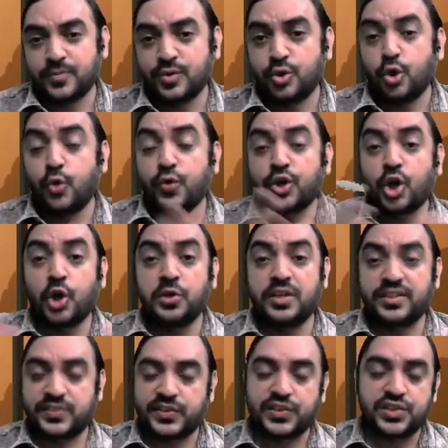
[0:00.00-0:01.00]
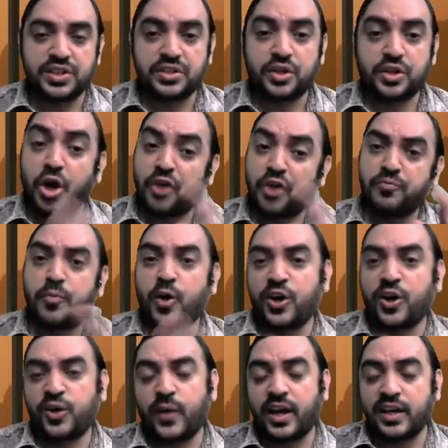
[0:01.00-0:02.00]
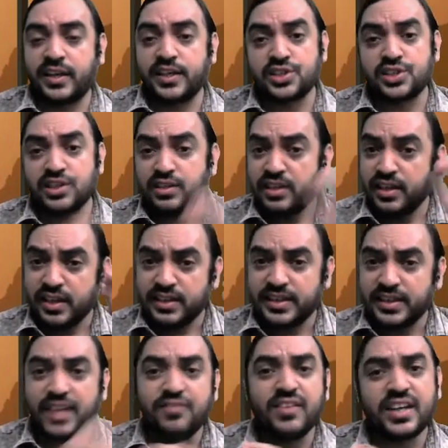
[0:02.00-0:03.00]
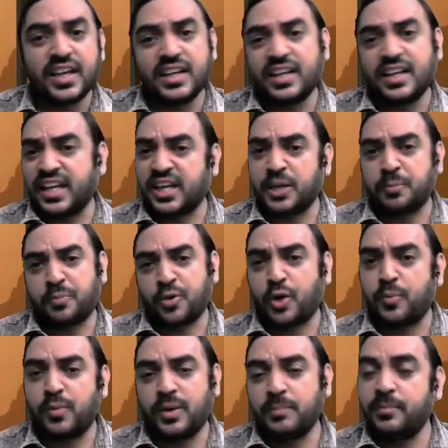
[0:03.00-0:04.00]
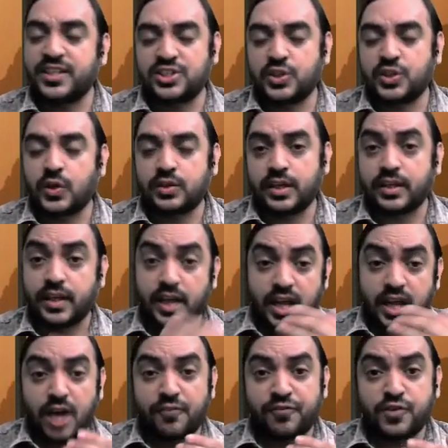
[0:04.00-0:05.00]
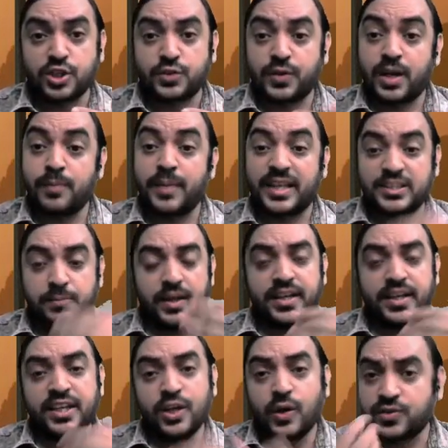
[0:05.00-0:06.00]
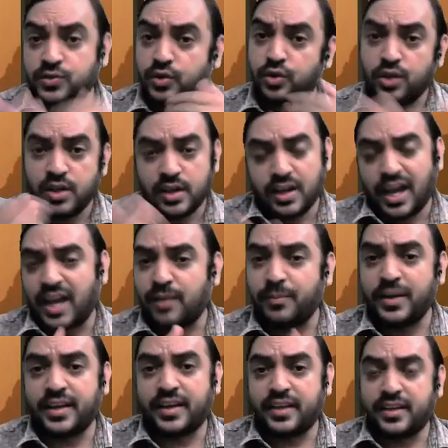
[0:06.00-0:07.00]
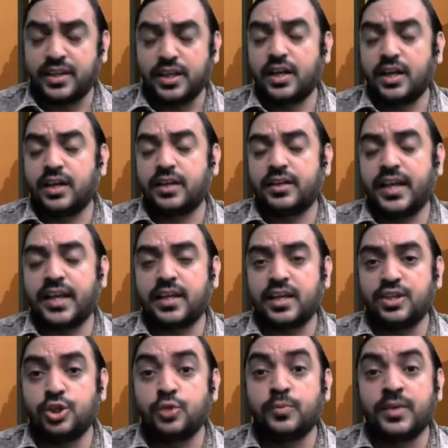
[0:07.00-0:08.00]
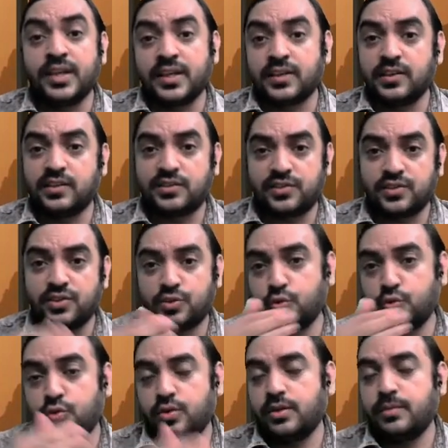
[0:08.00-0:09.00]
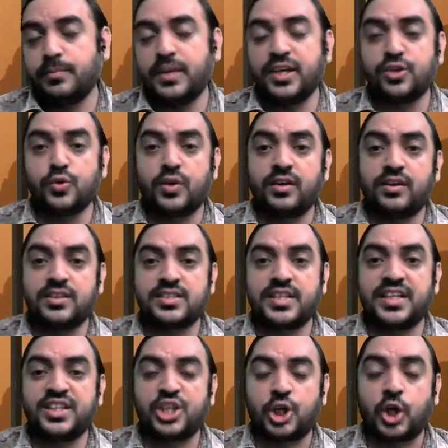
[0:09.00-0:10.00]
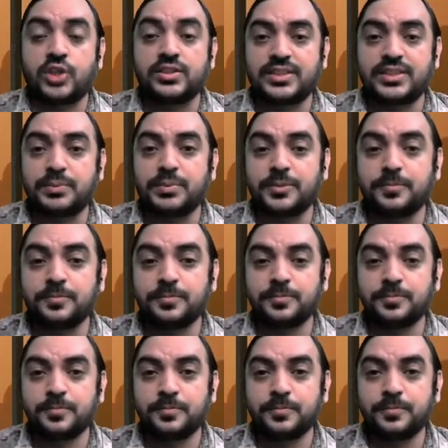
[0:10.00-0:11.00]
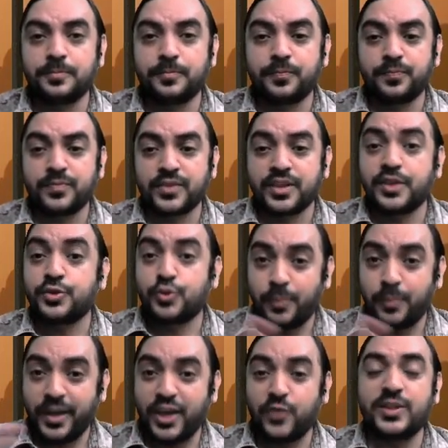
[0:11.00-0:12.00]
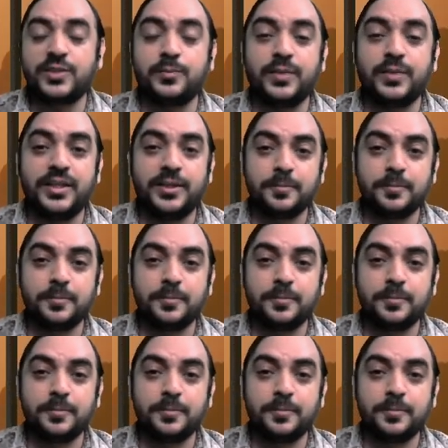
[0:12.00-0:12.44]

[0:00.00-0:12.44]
Overall discussion of bond valuation. Then we can take a problem based on that. Of course, when I'm explaining also, I'll be uh, taking numericals to make you understand the concept. So bear with me.